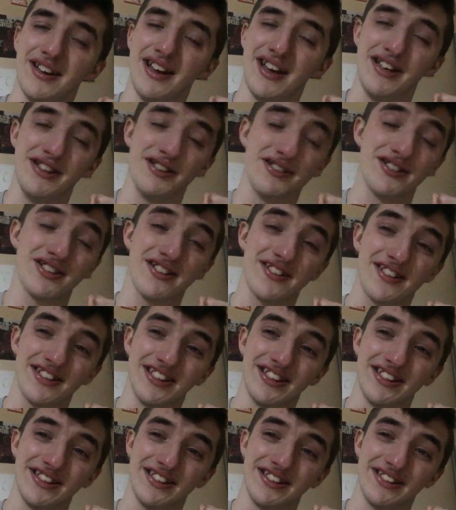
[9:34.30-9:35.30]
And just
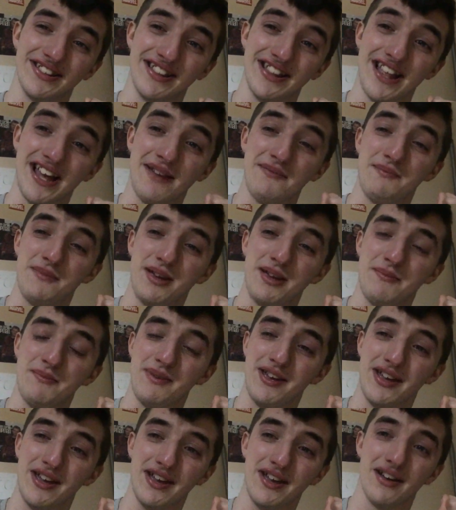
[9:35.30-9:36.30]
let me
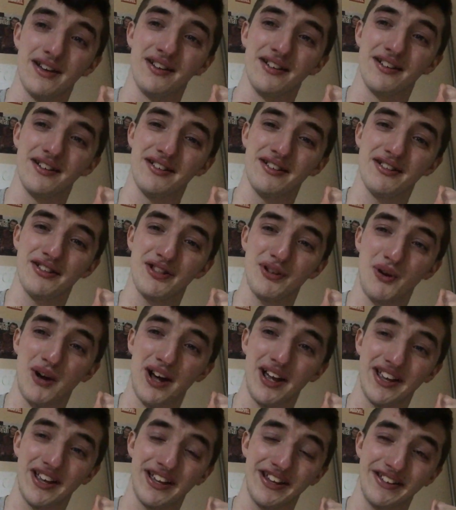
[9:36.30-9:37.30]
be, so
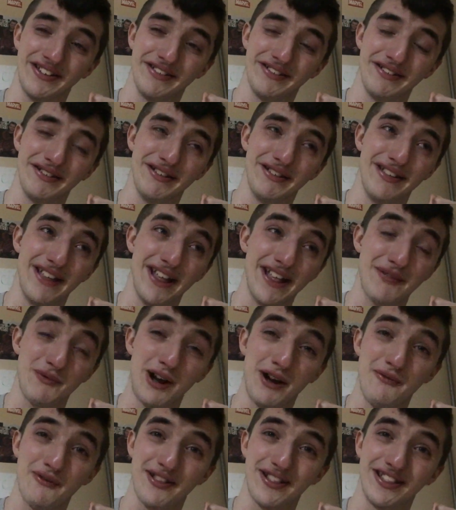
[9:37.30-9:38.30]
I can, that's
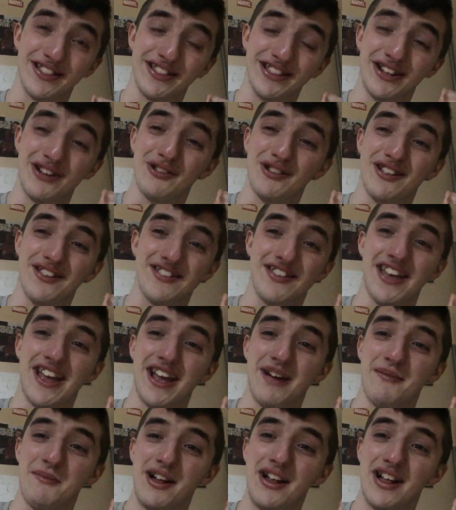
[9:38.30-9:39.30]
what I was literally
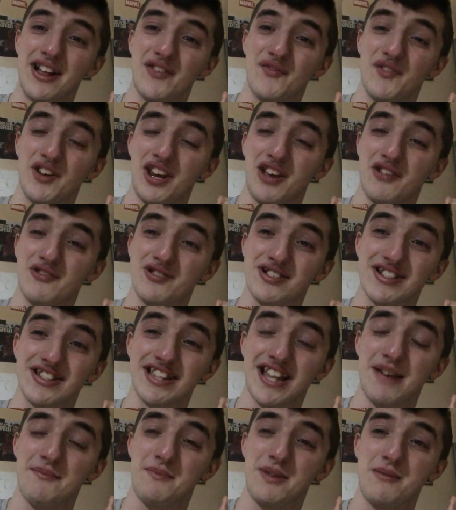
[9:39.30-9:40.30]
saying in my last video, just
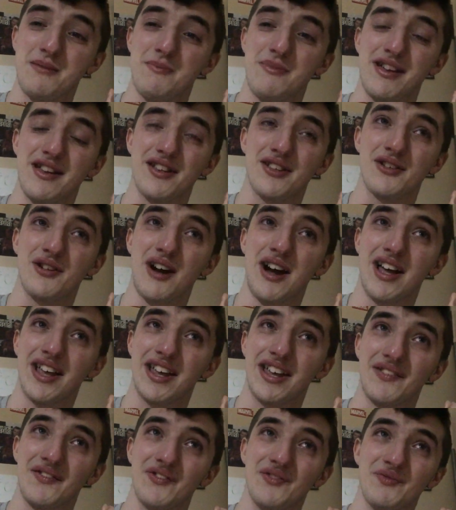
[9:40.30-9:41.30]
let me be so I
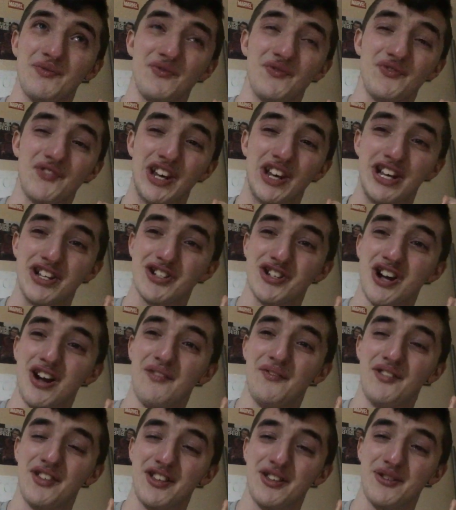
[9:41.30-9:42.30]
can finish
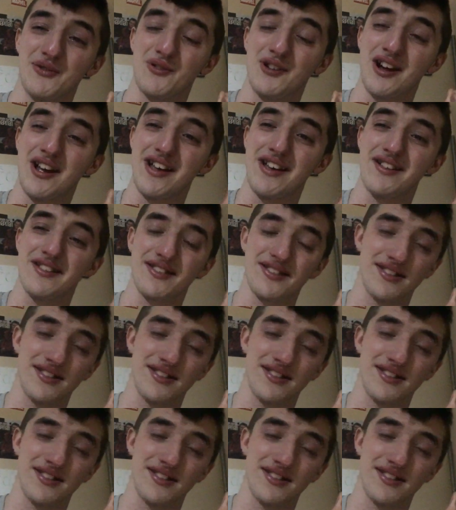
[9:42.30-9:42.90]
off the race.